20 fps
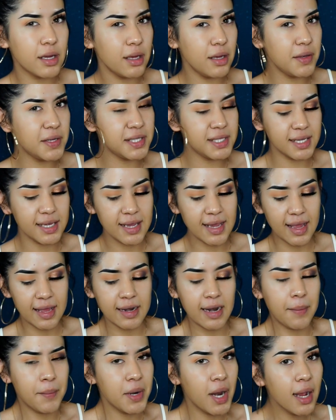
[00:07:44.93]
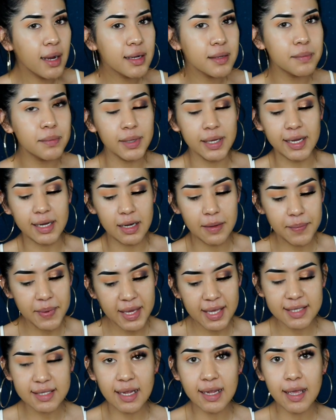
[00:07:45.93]
You see? And I'm not complaining
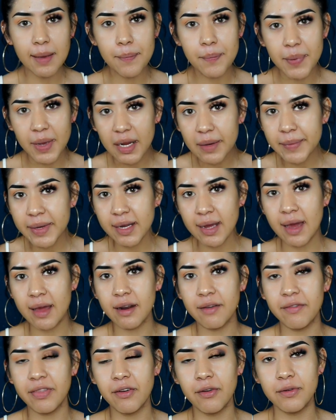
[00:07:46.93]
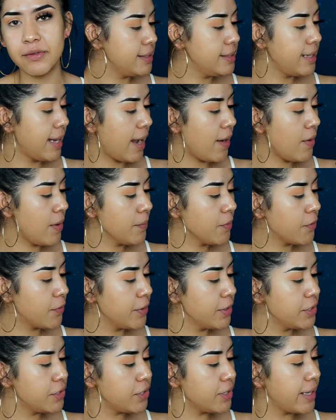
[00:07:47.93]
because I get pigment out of those. Now I'm
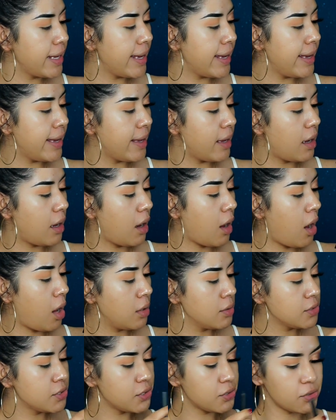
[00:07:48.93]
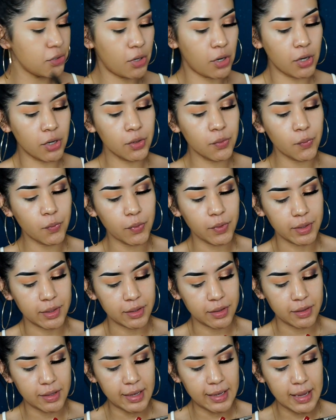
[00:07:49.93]
going to start
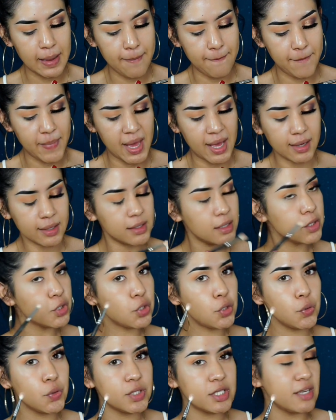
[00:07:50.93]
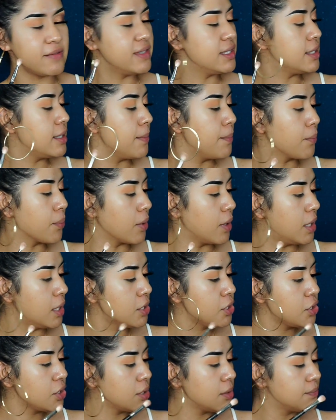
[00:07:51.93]
with a MAC 217
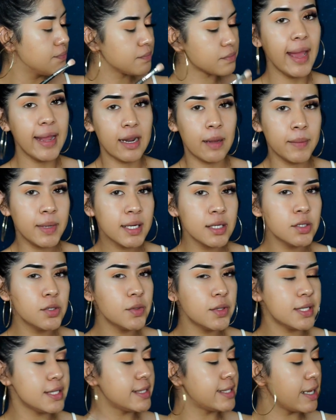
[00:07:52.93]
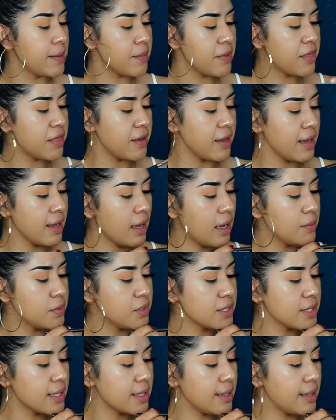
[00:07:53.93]
brush. And I'm going to do the same thing. I'm
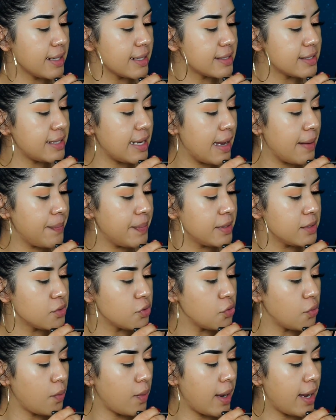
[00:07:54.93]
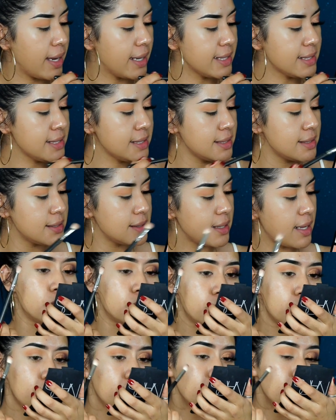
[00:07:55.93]
just going to like tap it twice.
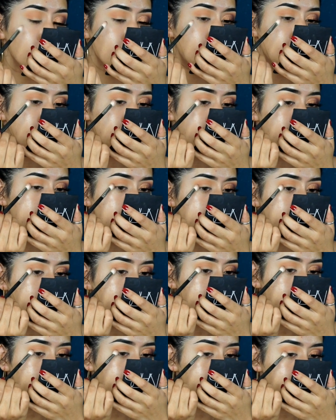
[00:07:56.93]
So let's see.